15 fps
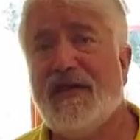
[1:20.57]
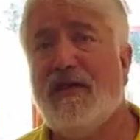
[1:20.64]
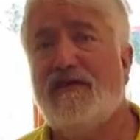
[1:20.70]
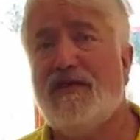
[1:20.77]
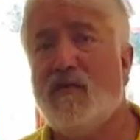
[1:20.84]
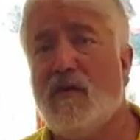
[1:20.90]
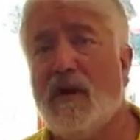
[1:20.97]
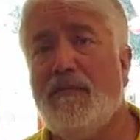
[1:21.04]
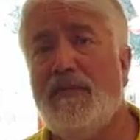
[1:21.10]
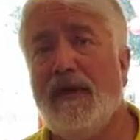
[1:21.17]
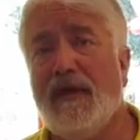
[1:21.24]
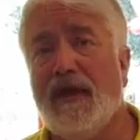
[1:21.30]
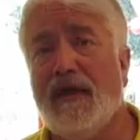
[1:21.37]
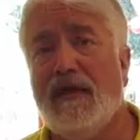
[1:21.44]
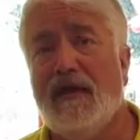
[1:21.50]
health and
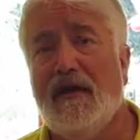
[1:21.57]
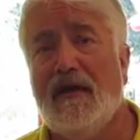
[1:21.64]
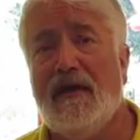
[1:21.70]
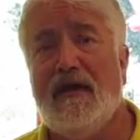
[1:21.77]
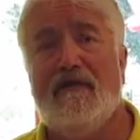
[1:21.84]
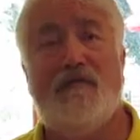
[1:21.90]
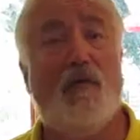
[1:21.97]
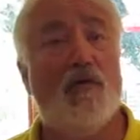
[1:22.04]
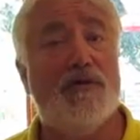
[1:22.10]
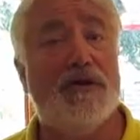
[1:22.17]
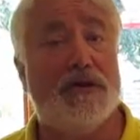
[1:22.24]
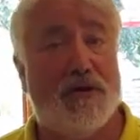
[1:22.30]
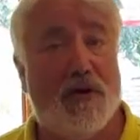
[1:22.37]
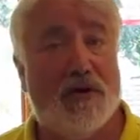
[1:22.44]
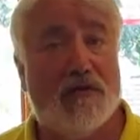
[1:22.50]
well-being for
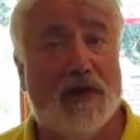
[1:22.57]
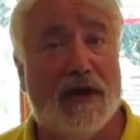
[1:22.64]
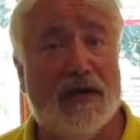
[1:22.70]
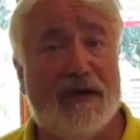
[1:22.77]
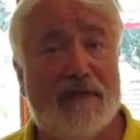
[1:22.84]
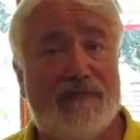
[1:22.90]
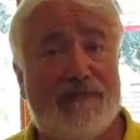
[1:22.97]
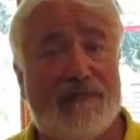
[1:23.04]
the long run.